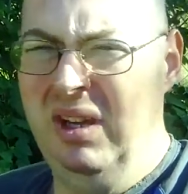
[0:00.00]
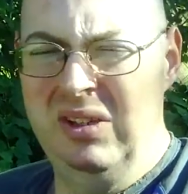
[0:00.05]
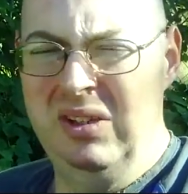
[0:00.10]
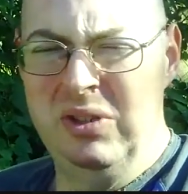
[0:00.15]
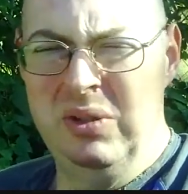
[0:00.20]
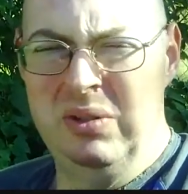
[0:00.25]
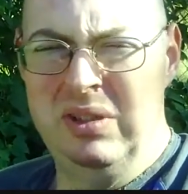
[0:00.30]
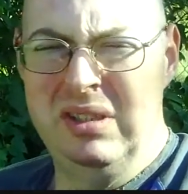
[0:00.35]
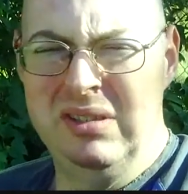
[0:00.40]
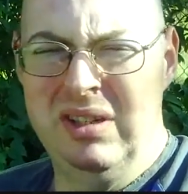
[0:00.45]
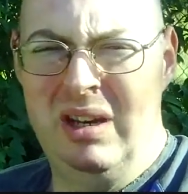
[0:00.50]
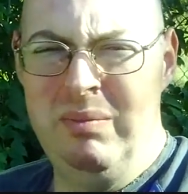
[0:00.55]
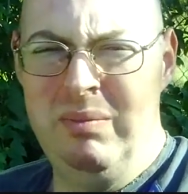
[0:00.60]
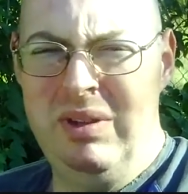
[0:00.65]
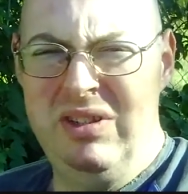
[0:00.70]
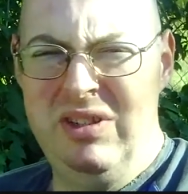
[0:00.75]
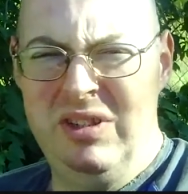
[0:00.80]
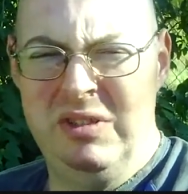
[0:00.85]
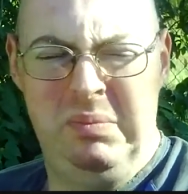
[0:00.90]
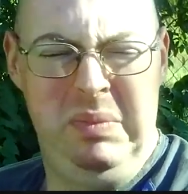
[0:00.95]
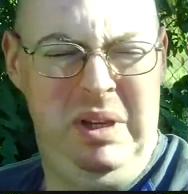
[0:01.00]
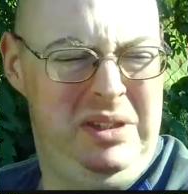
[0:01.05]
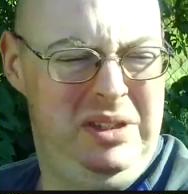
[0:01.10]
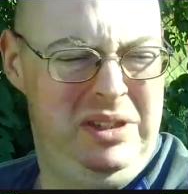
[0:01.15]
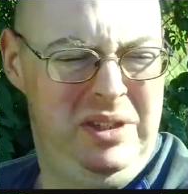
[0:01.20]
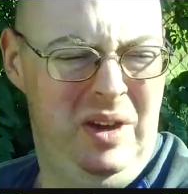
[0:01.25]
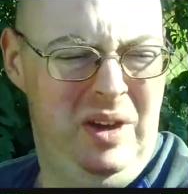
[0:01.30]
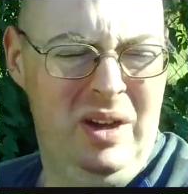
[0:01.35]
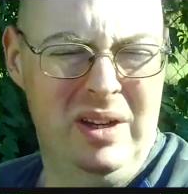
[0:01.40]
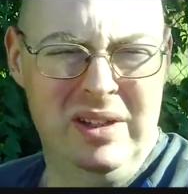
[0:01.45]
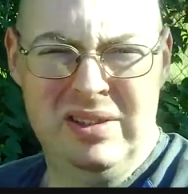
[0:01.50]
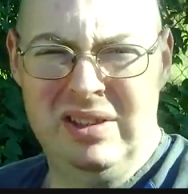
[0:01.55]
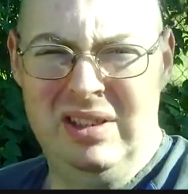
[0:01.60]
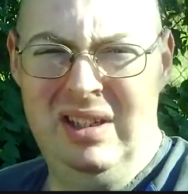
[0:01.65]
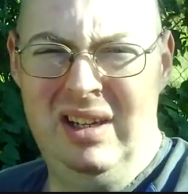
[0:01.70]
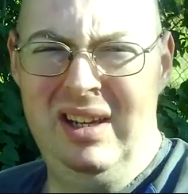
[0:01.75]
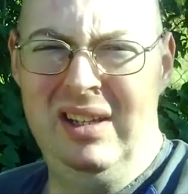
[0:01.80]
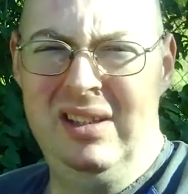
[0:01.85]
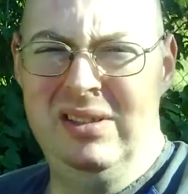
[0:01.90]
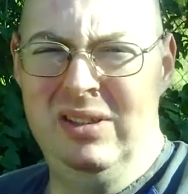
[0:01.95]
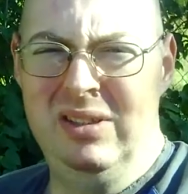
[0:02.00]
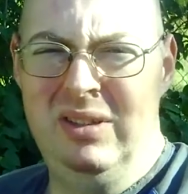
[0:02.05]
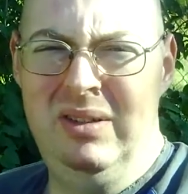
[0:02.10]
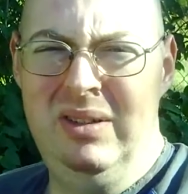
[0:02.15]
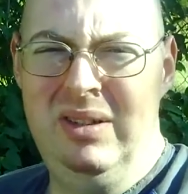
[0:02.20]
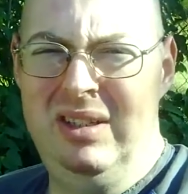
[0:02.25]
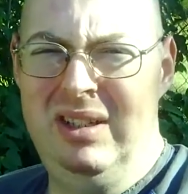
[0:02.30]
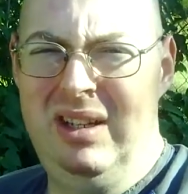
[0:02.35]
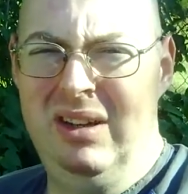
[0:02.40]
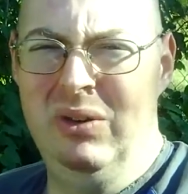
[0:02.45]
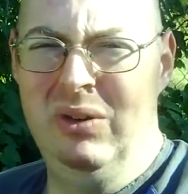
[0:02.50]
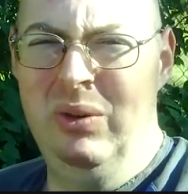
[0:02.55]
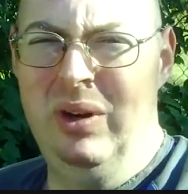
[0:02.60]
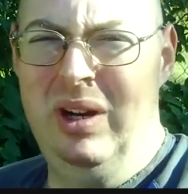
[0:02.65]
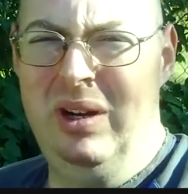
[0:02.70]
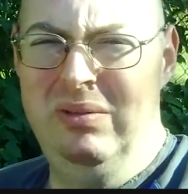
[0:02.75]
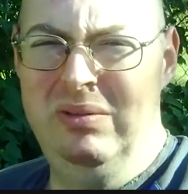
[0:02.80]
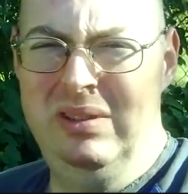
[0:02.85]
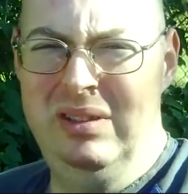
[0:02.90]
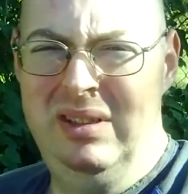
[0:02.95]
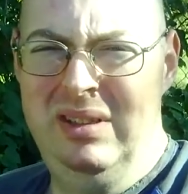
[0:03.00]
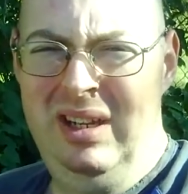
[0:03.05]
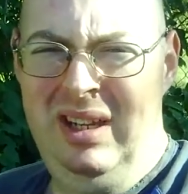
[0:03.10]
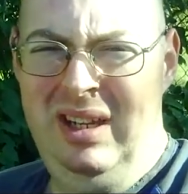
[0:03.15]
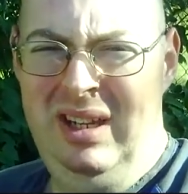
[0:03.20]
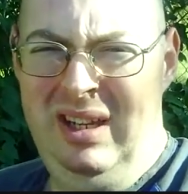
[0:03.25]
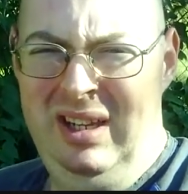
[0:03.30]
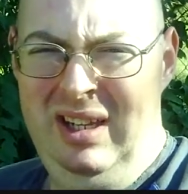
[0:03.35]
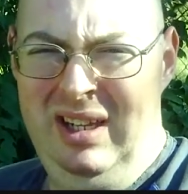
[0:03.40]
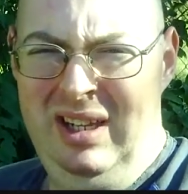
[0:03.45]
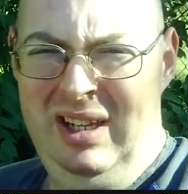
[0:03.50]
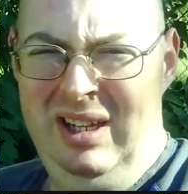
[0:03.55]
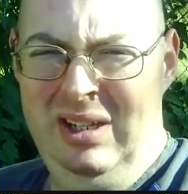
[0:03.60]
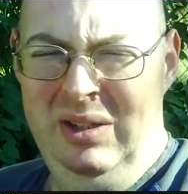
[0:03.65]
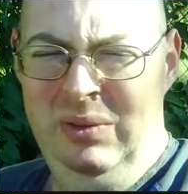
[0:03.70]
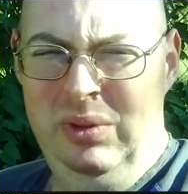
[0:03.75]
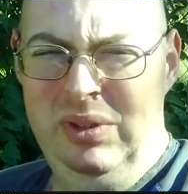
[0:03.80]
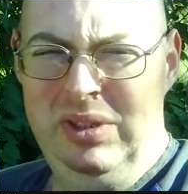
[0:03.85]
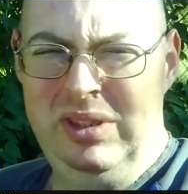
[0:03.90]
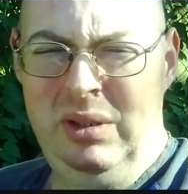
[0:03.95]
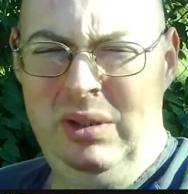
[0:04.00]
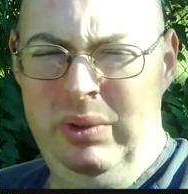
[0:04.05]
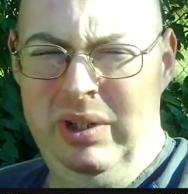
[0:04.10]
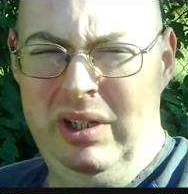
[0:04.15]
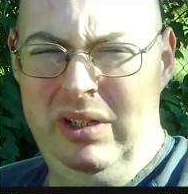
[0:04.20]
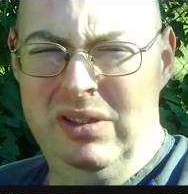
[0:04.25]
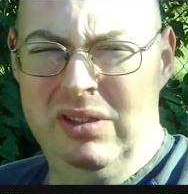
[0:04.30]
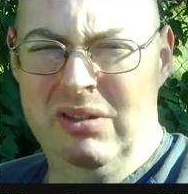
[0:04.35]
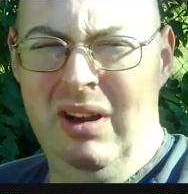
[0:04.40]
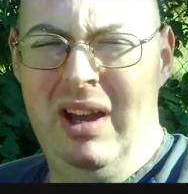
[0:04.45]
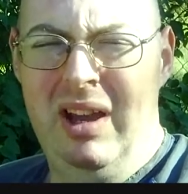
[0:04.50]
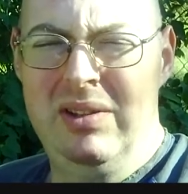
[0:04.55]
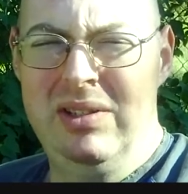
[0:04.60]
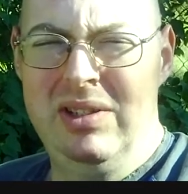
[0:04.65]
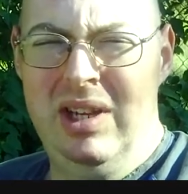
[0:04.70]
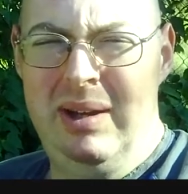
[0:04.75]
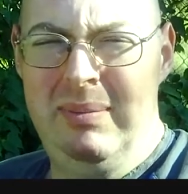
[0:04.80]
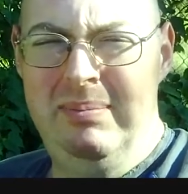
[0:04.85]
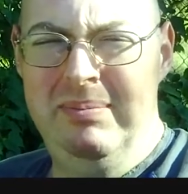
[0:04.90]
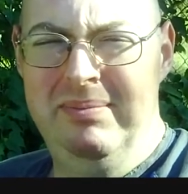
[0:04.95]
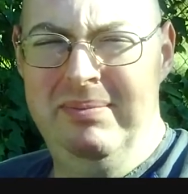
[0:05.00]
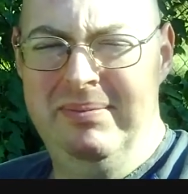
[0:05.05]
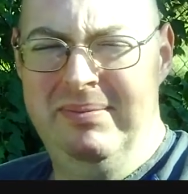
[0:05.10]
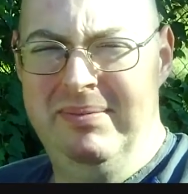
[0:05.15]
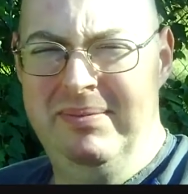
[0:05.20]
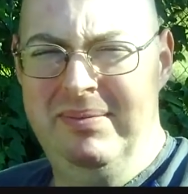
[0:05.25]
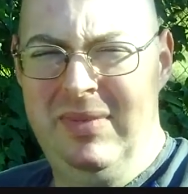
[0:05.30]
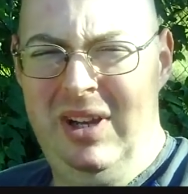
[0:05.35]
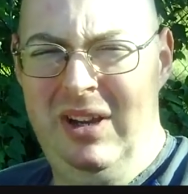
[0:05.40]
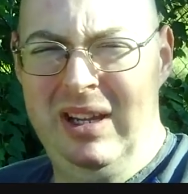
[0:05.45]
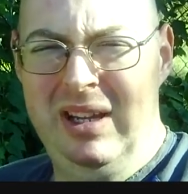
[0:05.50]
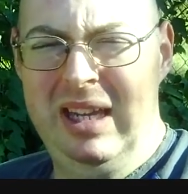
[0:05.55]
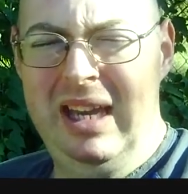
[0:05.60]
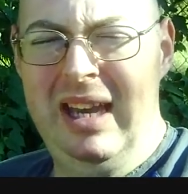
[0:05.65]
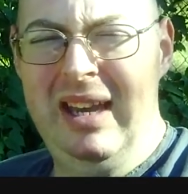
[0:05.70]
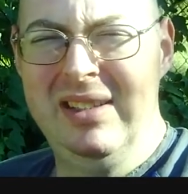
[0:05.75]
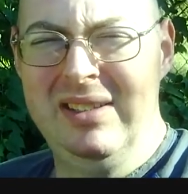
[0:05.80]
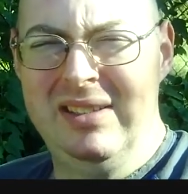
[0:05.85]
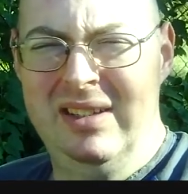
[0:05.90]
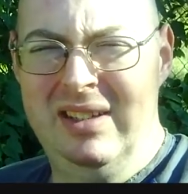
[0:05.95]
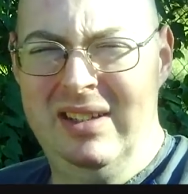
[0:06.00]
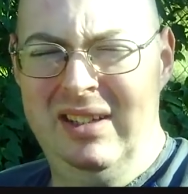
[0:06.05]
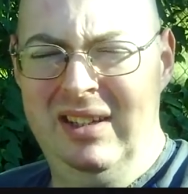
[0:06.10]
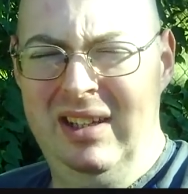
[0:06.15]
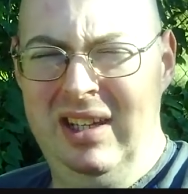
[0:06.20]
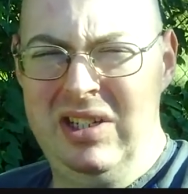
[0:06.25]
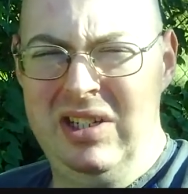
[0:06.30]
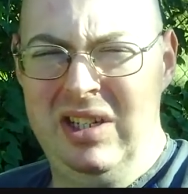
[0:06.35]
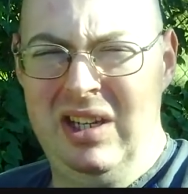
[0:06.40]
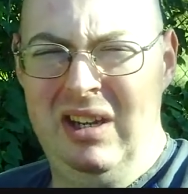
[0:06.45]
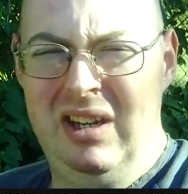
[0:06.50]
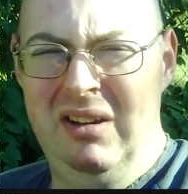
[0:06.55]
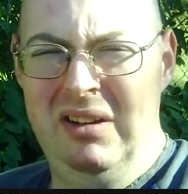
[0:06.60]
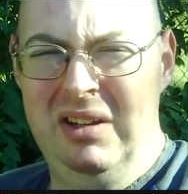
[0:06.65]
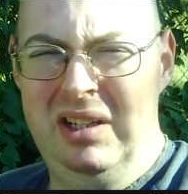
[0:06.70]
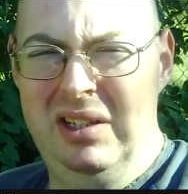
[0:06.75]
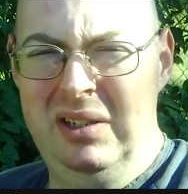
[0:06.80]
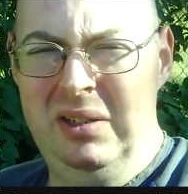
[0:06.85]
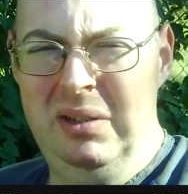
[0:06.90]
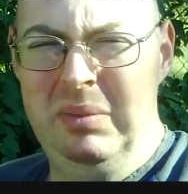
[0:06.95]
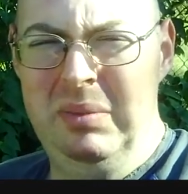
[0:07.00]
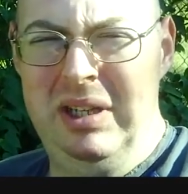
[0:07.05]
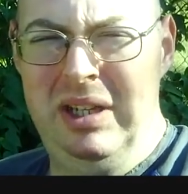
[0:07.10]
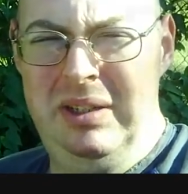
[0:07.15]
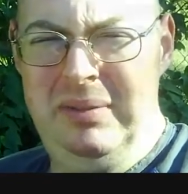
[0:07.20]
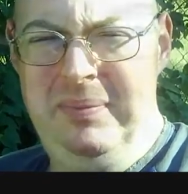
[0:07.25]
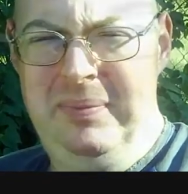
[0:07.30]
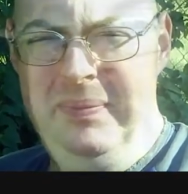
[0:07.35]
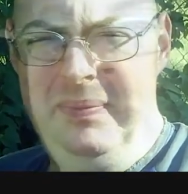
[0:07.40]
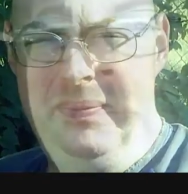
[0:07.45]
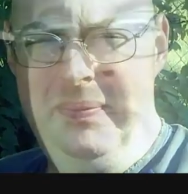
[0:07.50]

I'm not sure that's going to be just me and the dogs tonight, so I'll go out and we'll see what we can scrounge up. Alright guys, Catch you here in a little bit.